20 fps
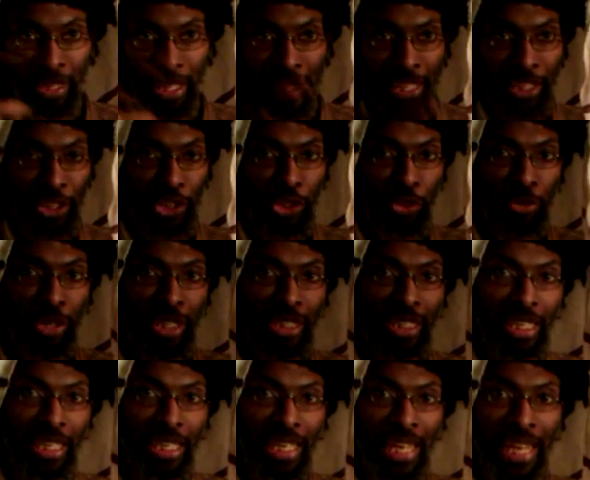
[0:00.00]
integrates
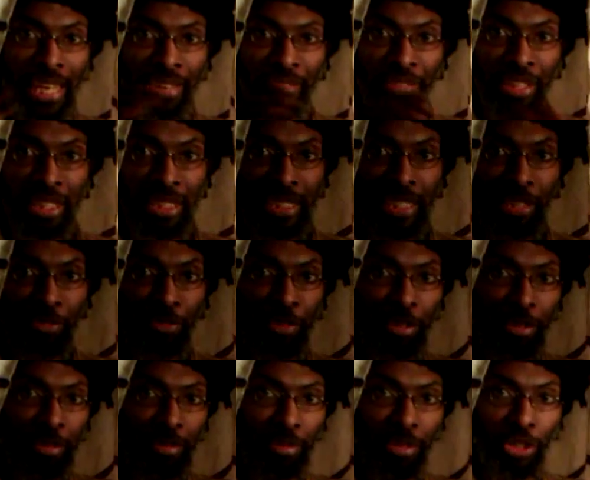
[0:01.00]
a lot of these
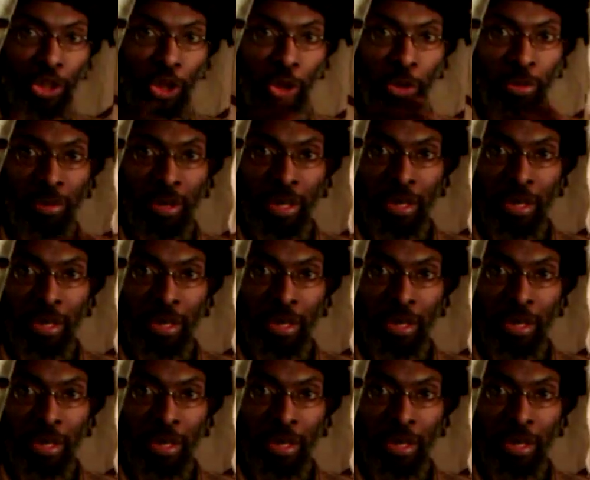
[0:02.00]
different, you know,